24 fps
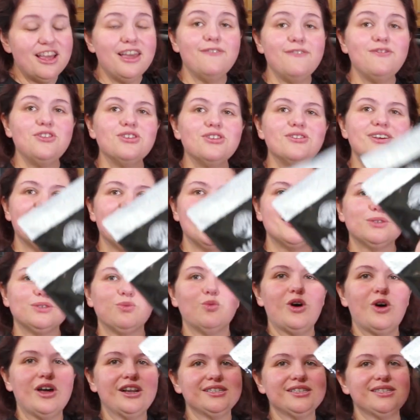If you guys
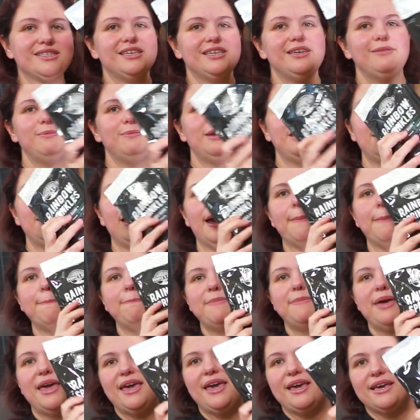want to see me
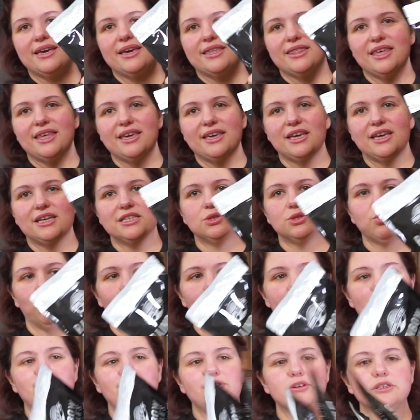make the kids
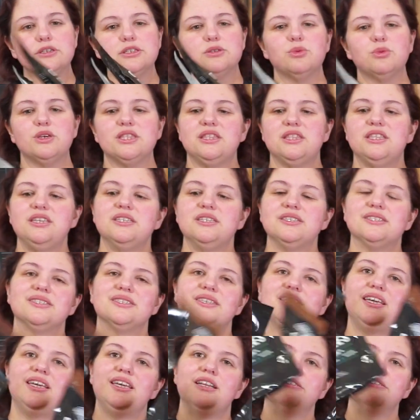waffles with these
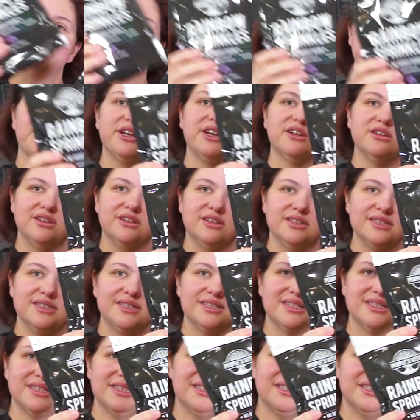keto sprinkles,